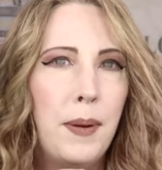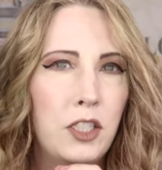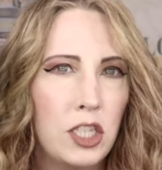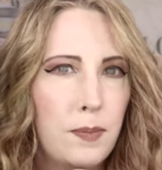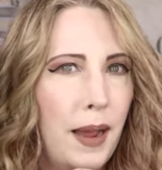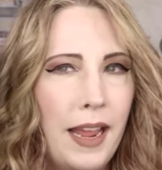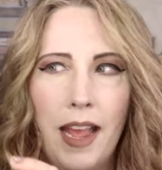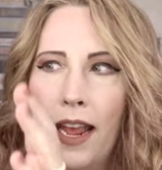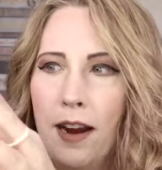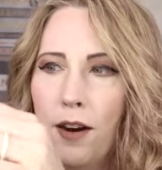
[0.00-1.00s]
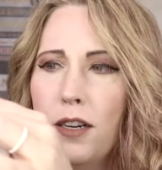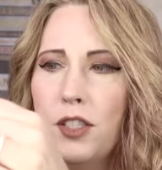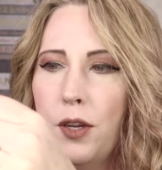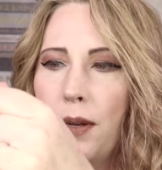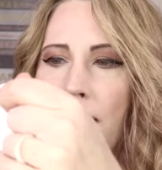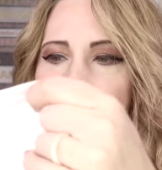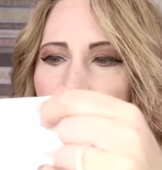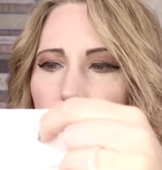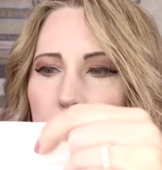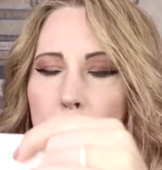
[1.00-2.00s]
but just by a hair, so a
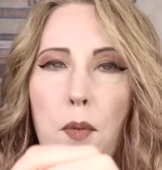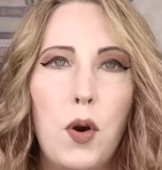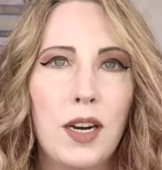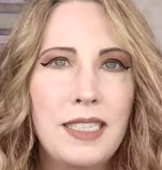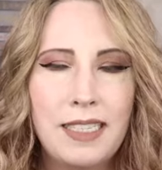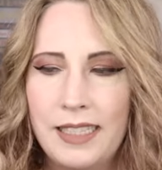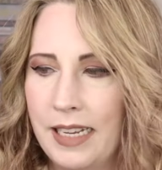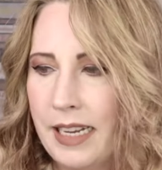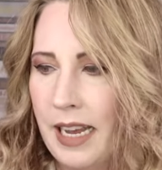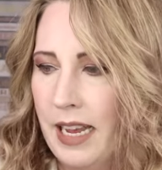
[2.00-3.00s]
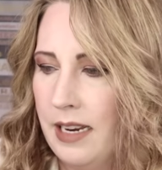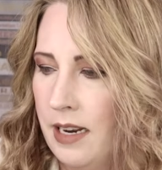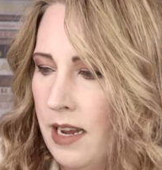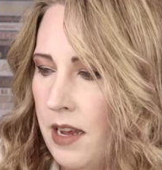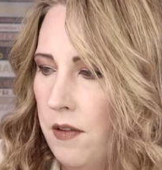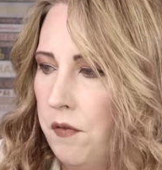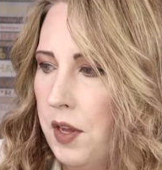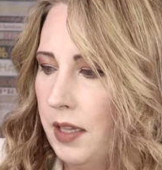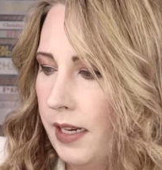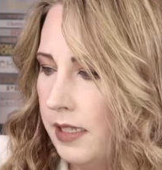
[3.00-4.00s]
little bit more slick in
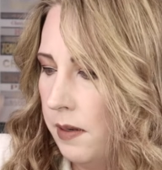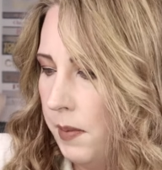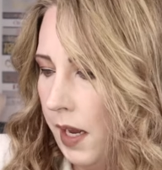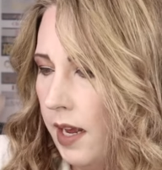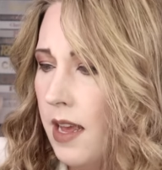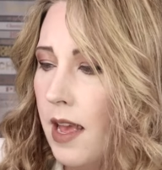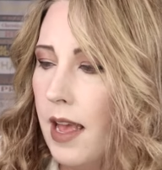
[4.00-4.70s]
feeling to me.